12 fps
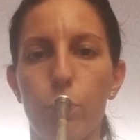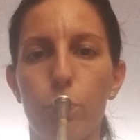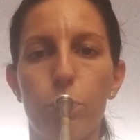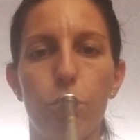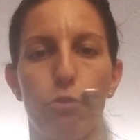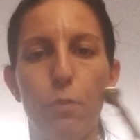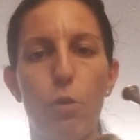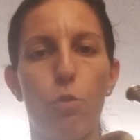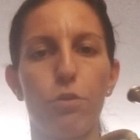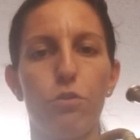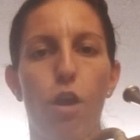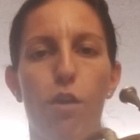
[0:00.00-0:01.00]
Notice my
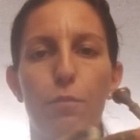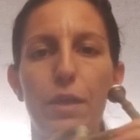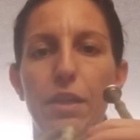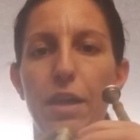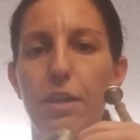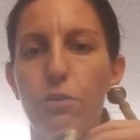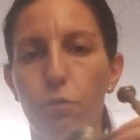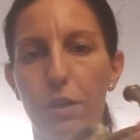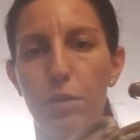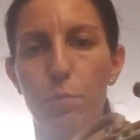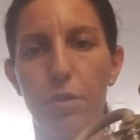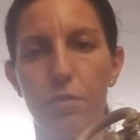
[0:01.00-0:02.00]
horn's off my leg so I
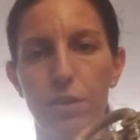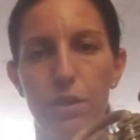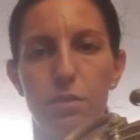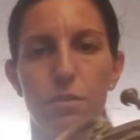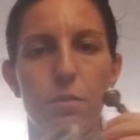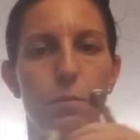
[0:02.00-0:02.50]
can pivot.